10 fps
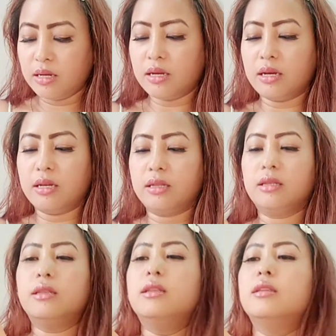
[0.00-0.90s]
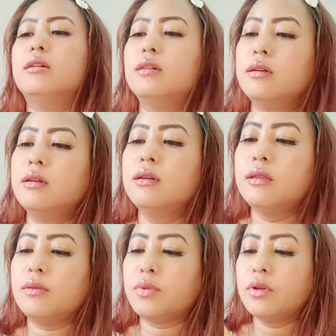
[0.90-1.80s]
and uh,
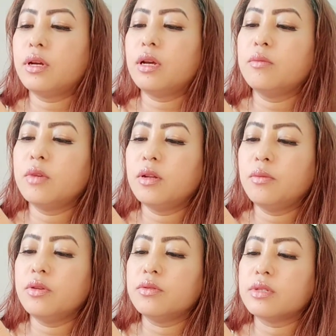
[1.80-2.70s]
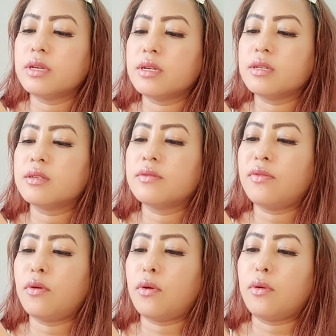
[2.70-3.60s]
the product I'm gonna be using is
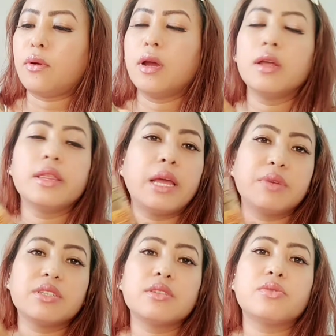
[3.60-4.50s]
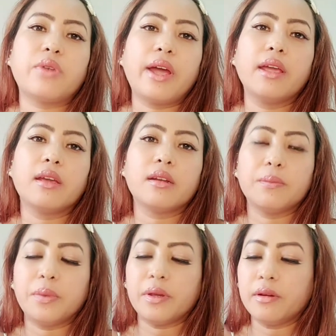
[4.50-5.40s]
for and dry hair
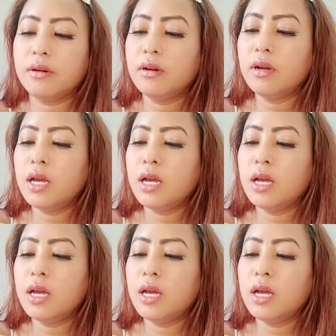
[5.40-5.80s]
repair